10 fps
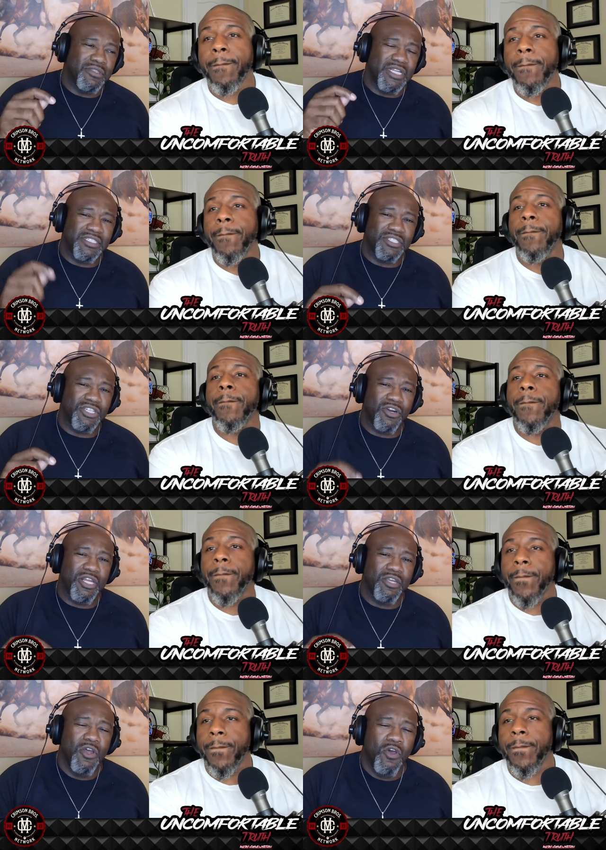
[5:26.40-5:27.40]

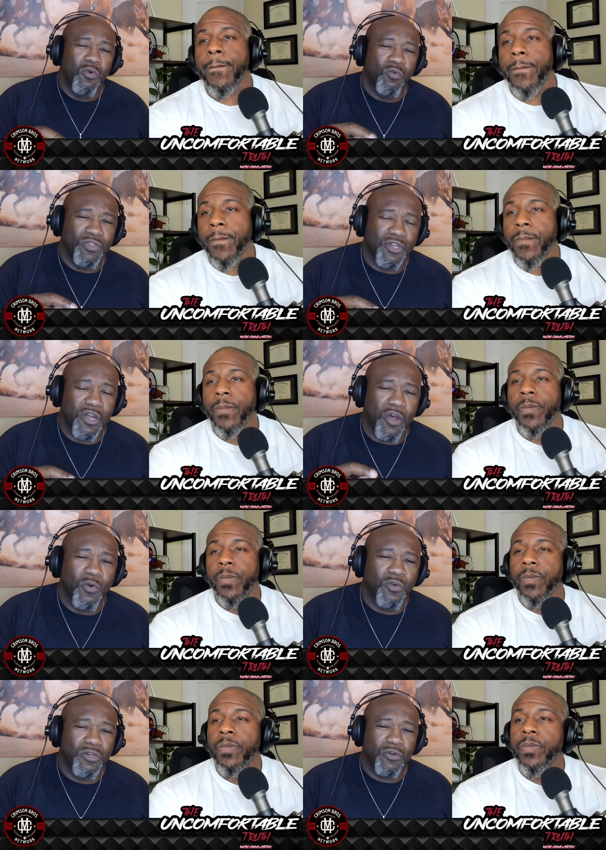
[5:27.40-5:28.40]
Speaker 1: necessarily with the
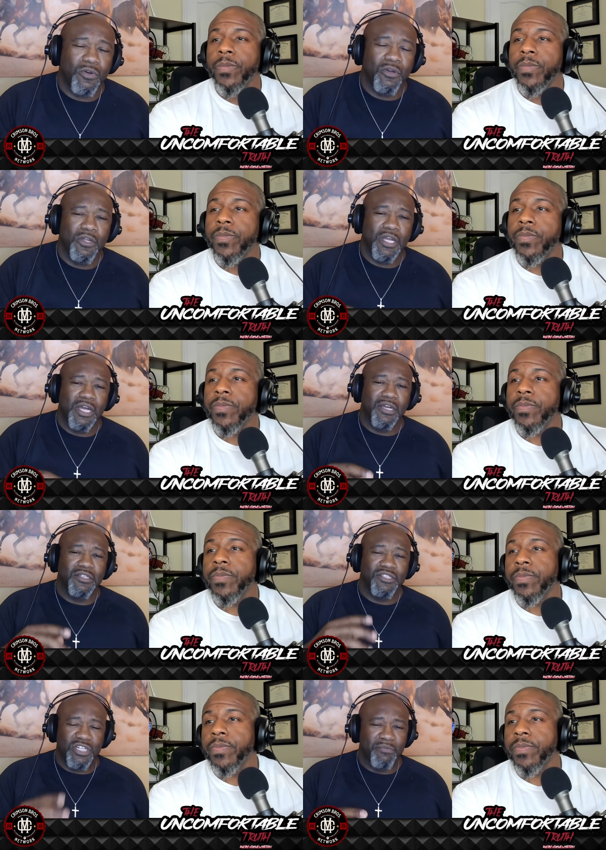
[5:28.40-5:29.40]
older
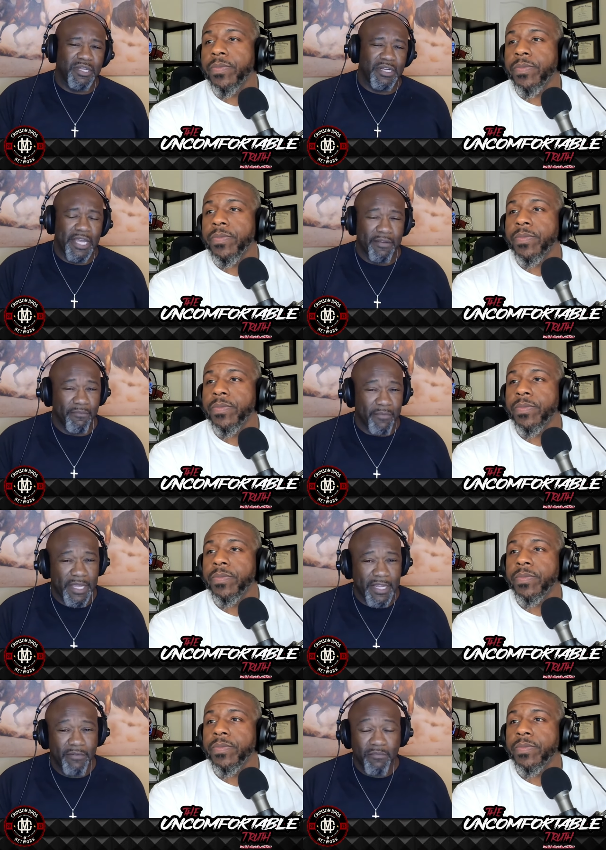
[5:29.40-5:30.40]
gentlemen and
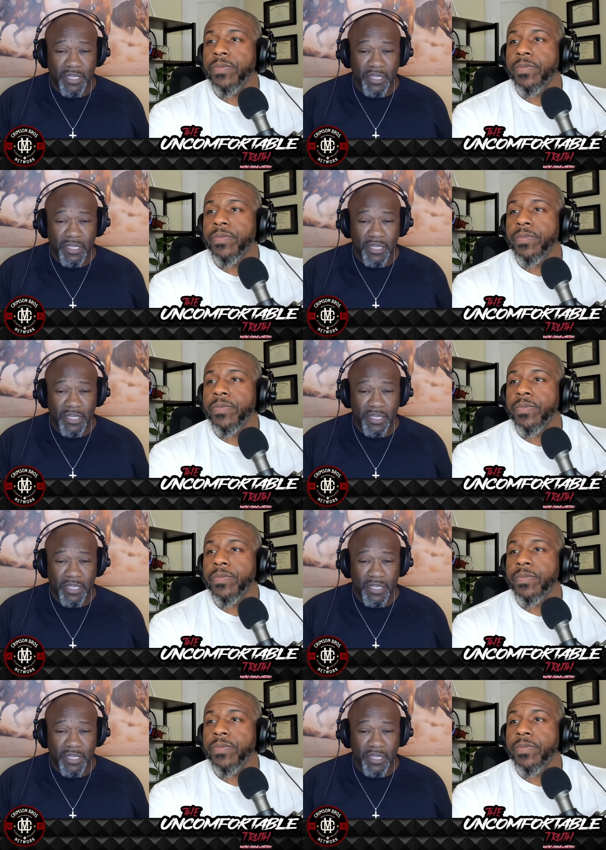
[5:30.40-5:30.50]
men,